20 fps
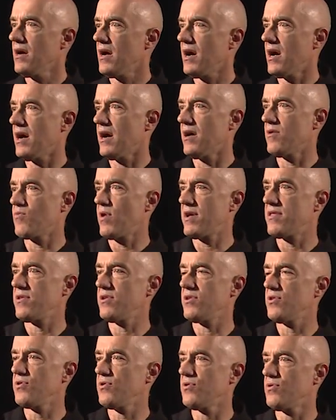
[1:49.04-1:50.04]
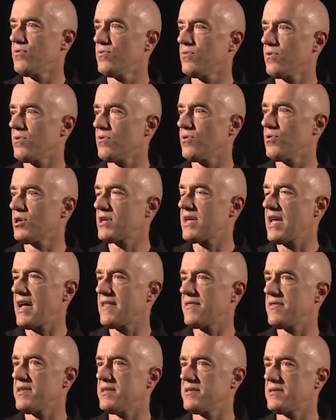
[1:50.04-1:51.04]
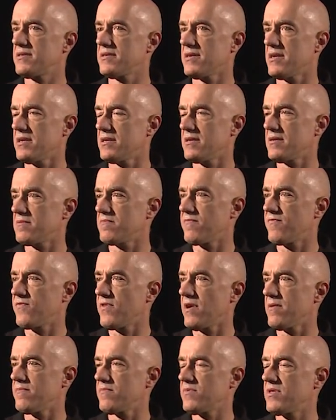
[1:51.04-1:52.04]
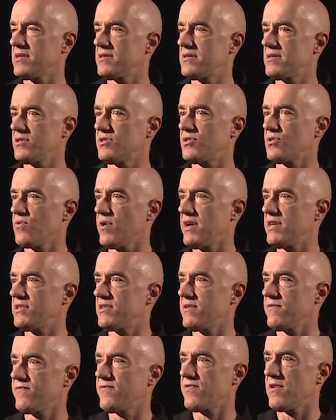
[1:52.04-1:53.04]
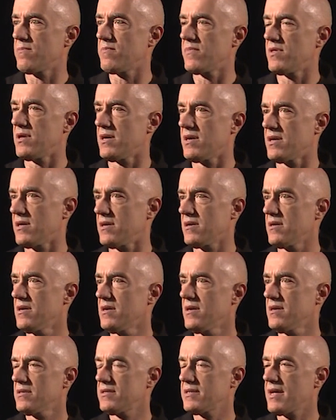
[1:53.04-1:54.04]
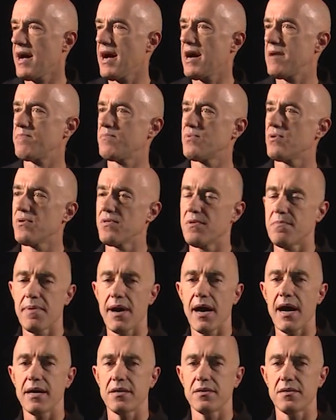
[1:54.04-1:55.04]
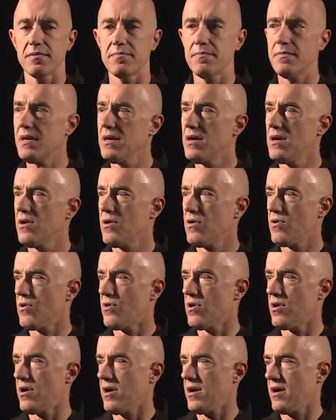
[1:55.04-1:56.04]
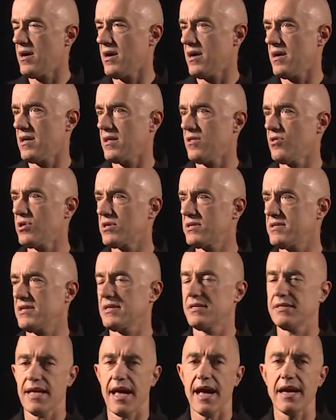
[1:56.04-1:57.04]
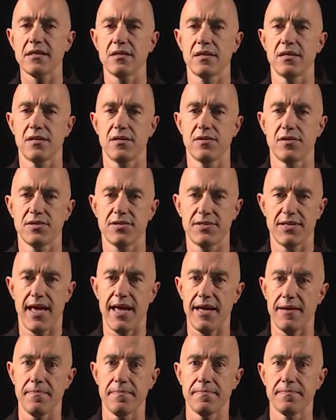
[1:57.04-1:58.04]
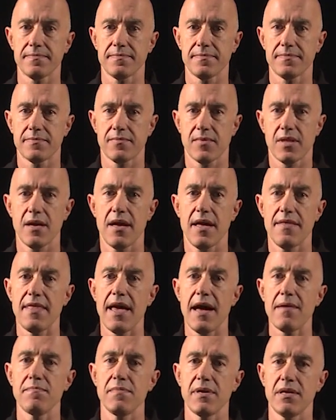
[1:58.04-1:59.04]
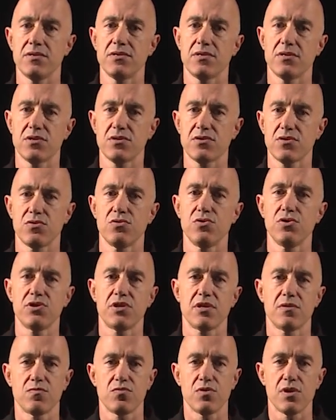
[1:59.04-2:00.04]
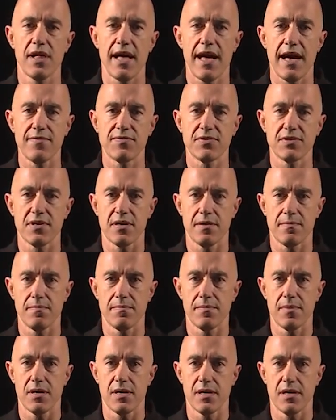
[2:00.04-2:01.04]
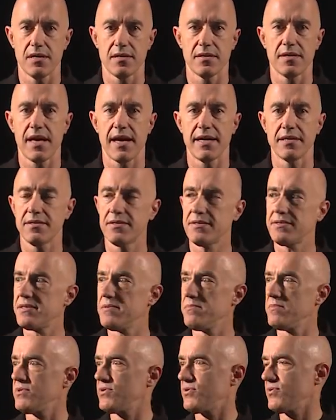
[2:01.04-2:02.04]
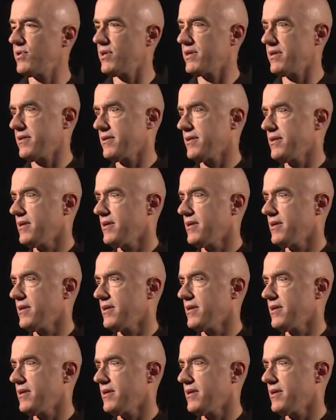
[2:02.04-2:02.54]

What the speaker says: Whether you look at this from this situation from the top or the bottom, or it looks exactly the same. And that means the solution will have some nice symmetry.